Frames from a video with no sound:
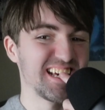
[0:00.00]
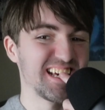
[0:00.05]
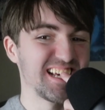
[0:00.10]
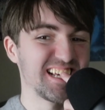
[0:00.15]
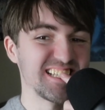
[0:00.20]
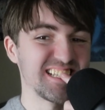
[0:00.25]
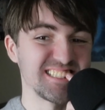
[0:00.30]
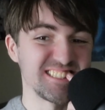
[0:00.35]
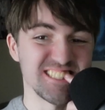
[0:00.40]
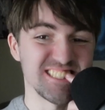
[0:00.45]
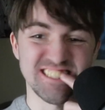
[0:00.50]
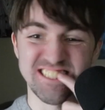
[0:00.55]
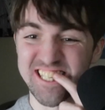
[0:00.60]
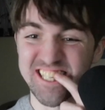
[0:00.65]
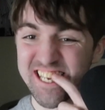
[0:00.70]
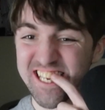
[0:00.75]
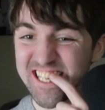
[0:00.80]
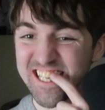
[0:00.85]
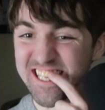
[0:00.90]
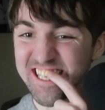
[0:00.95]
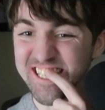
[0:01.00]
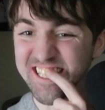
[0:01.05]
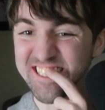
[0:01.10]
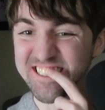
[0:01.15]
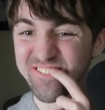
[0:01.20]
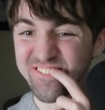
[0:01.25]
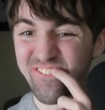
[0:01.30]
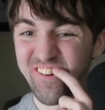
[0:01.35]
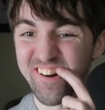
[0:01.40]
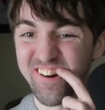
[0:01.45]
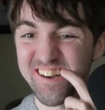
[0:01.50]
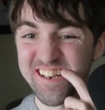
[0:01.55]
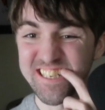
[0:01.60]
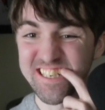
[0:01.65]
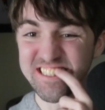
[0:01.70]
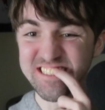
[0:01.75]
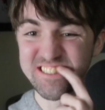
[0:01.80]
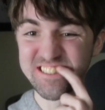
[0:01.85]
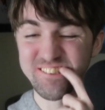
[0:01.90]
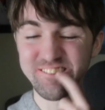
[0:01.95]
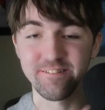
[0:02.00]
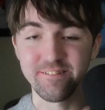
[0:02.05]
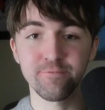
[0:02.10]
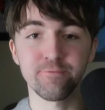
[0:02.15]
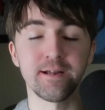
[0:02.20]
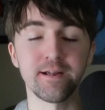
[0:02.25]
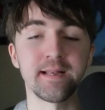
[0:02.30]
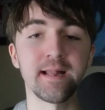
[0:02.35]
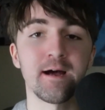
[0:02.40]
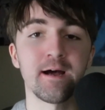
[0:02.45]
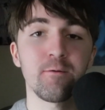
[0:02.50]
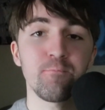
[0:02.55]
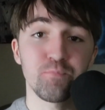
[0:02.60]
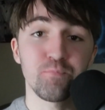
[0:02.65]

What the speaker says: just like this part is doing right now,